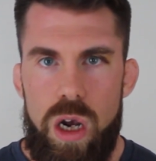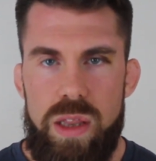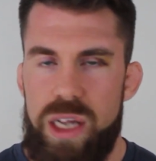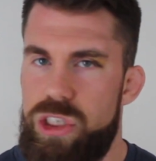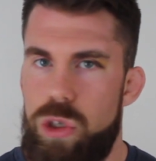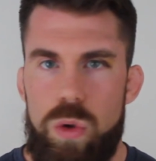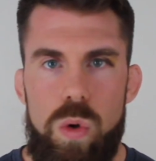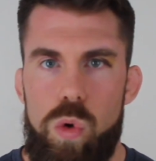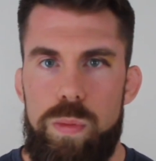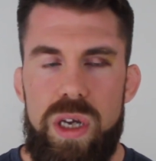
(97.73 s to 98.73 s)
And that's so
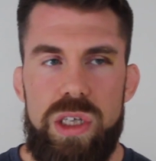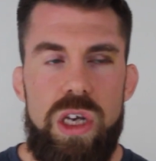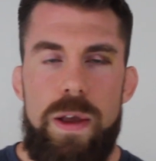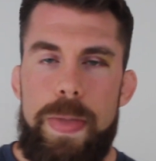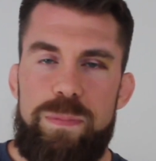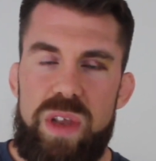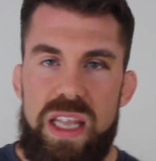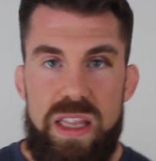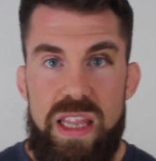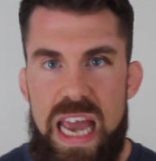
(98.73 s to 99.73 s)
cool because
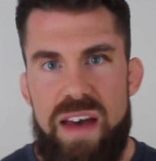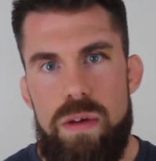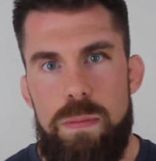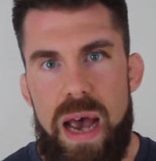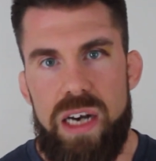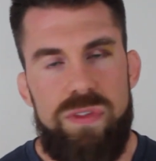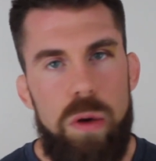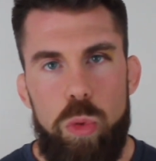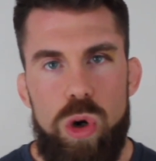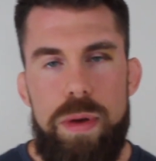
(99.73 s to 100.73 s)
it, they have impact,
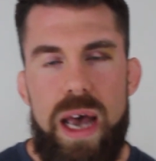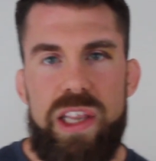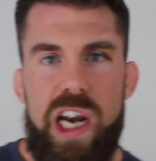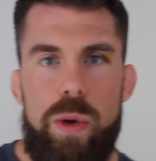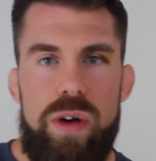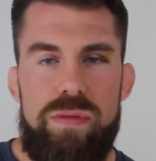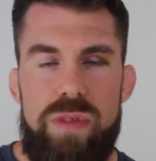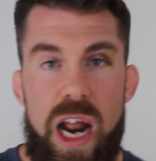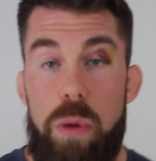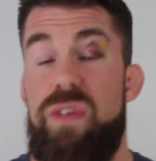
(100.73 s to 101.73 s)
far more impact than I would have
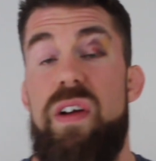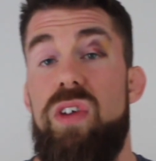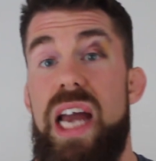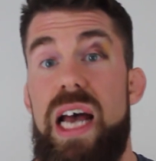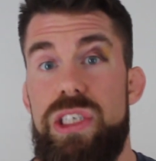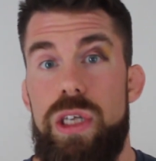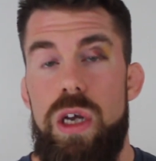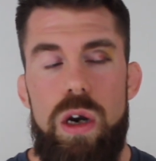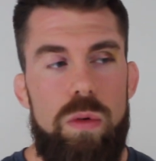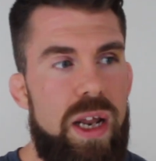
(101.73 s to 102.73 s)
than I would have ever guessed,
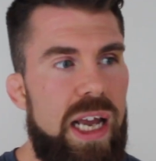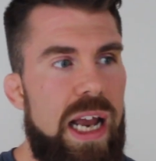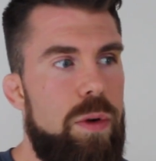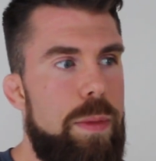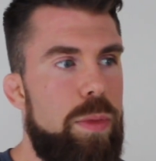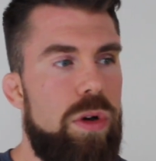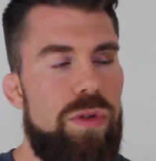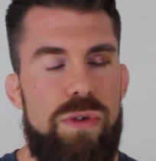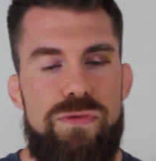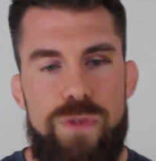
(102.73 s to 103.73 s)
right? Like I remember
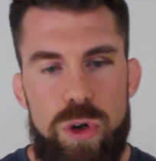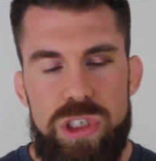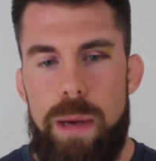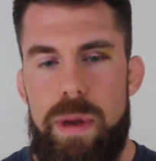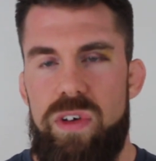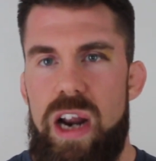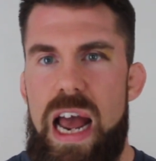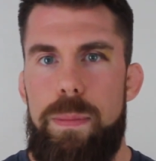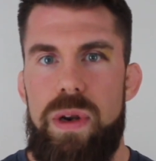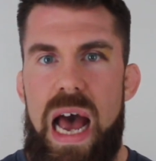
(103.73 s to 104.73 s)
the first time it ever
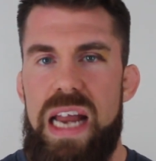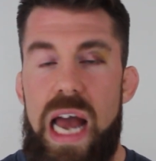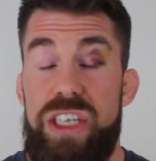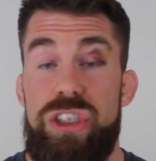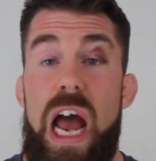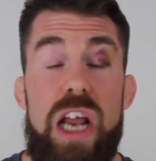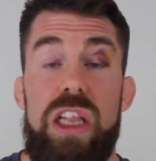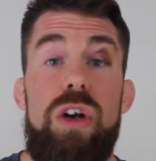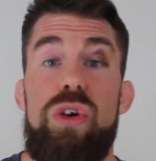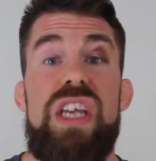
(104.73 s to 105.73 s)
happened, I, I just I
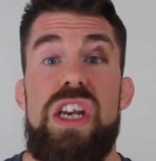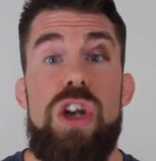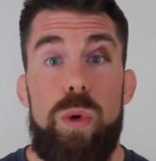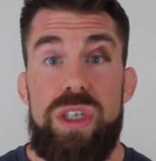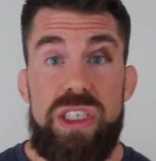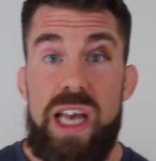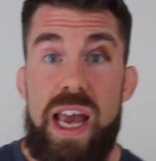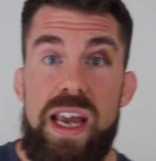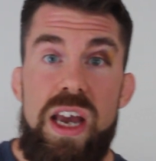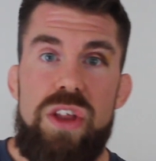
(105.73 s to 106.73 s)
literally didn't know what to
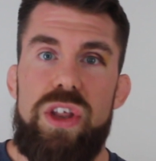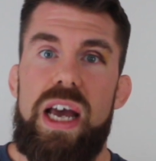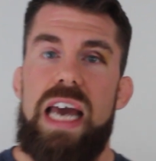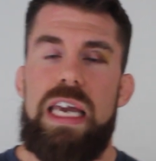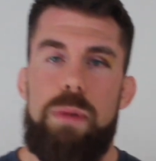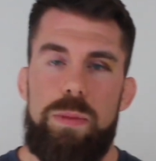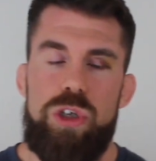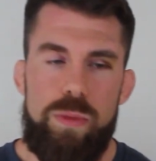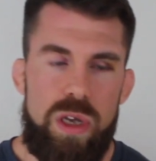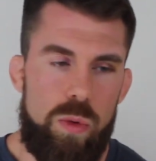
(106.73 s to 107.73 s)
say. The guy came up
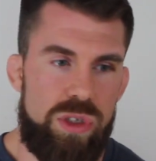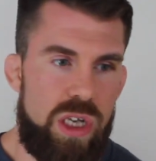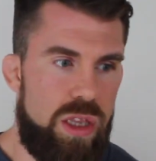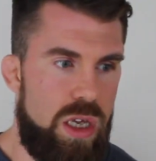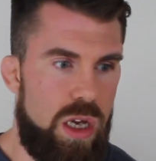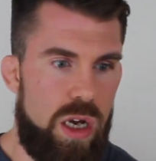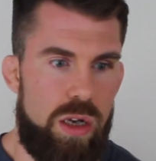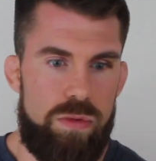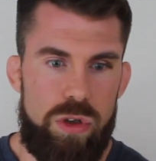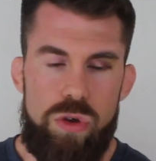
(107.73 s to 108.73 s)
to me, it was at the
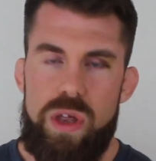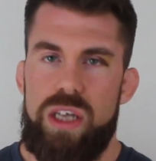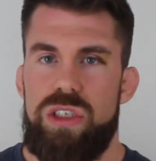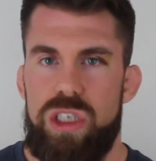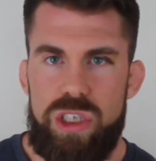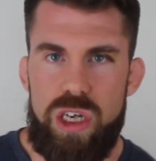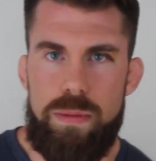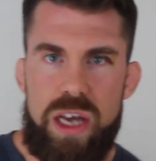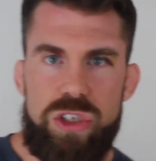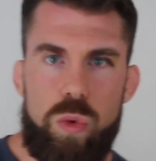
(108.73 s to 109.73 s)
uh, the
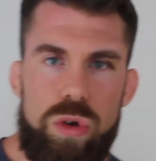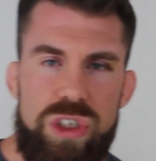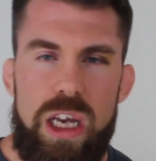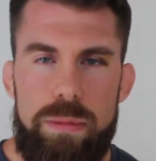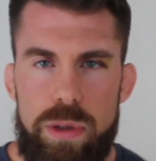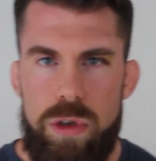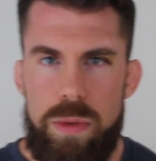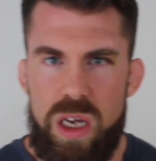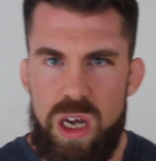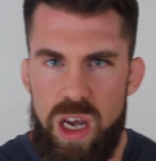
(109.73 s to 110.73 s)
2016 Master Worlds. He comes up to
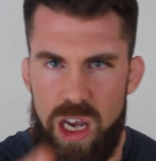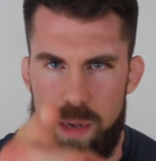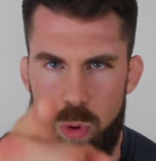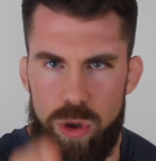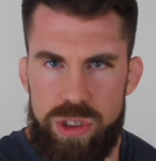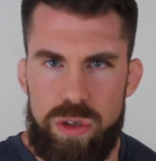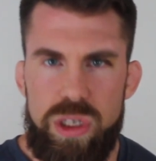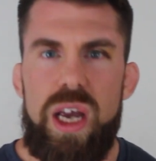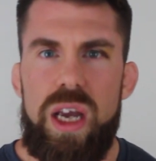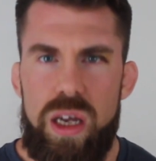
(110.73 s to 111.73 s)
me, he points, he
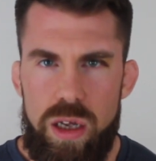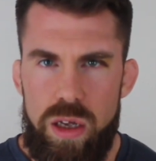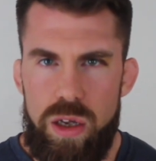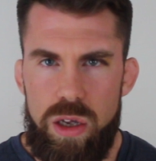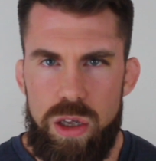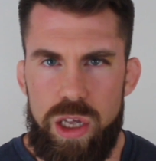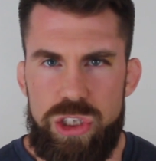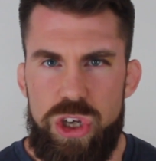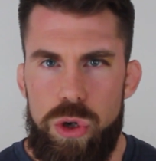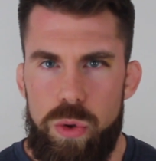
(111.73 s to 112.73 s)
goes, "Hey,
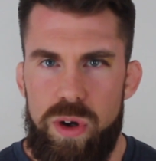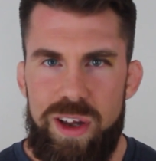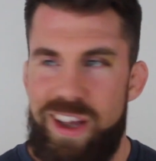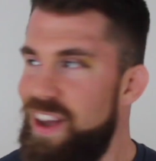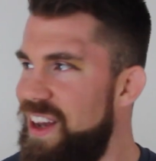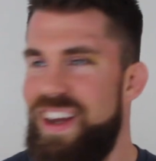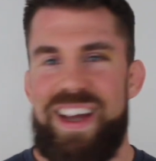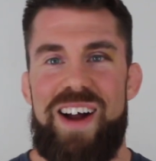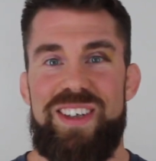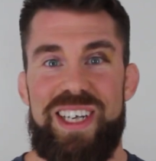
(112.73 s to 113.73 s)
it's you.
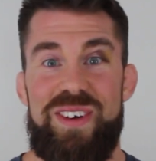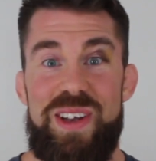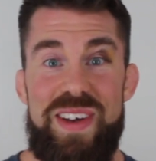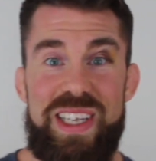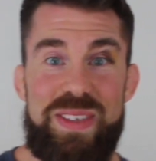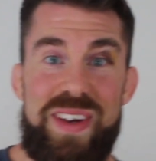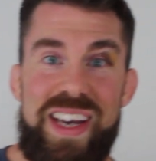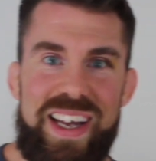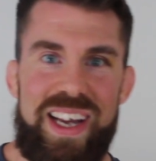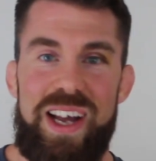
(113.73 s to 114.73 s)
I was like, what do you mean? It's
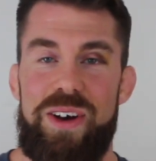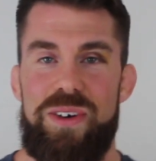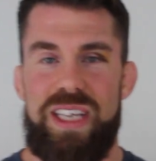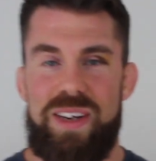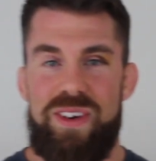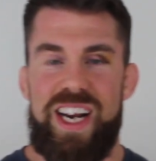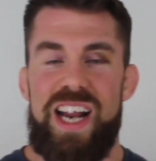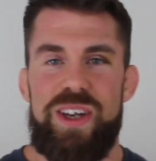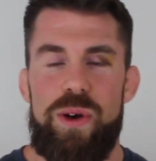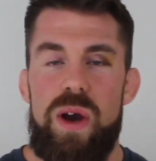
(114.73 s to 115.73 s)
me. Like, uh-oh, like, what did
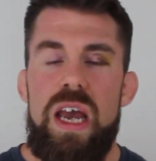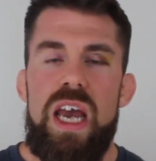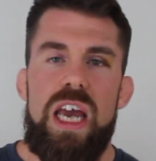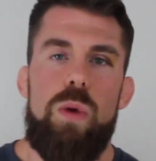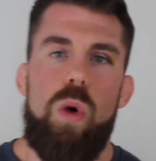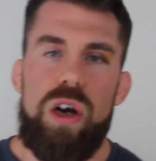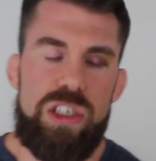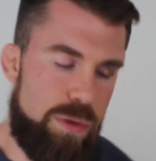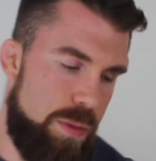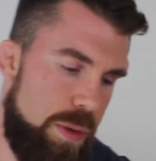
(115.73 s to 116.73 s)
I do? He
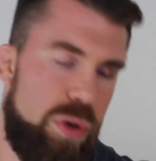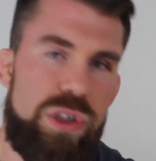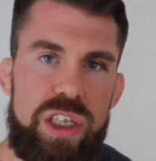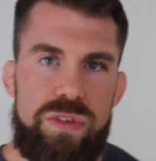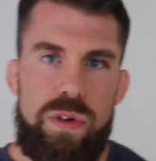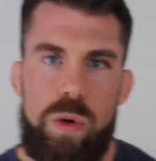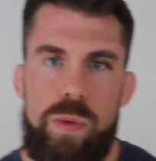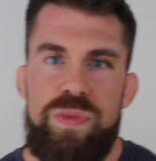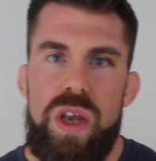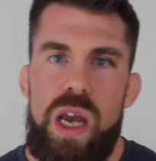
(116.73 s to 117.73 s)
walks up to me, pulls out his
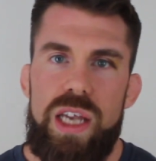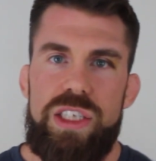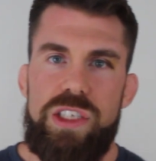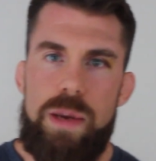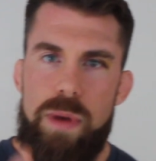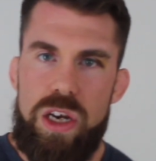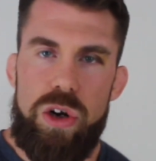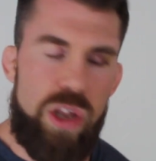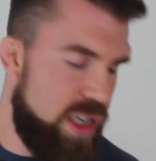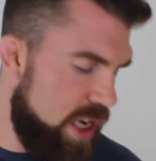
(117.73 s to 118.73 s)
phone. he says, hey man, you
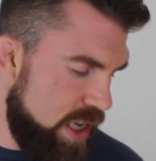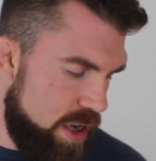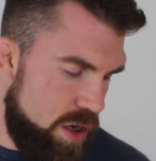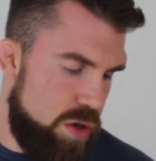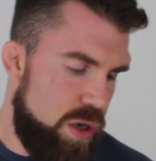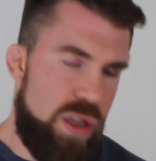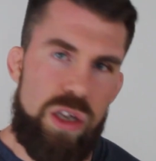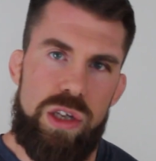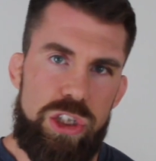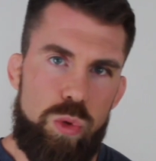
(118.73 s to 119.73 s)
know that takedown you did
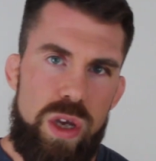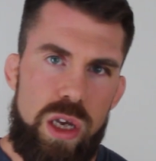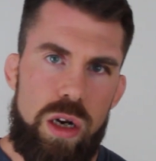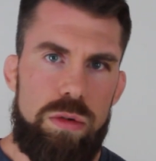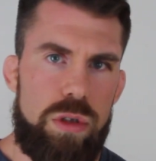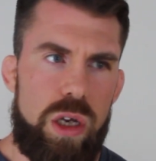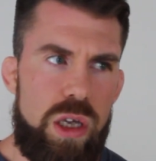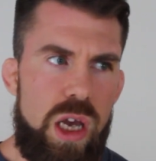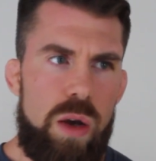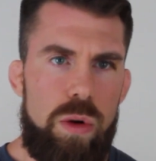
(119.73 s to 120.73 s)
the, this weekend? I was
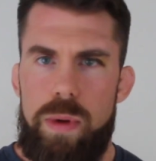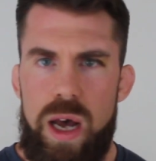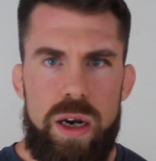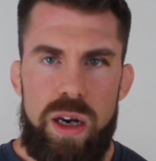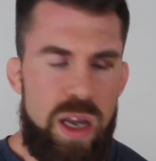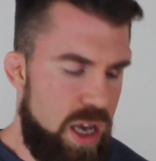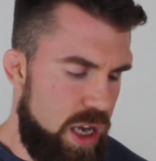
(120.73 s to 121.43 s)
like, yeah, what about it?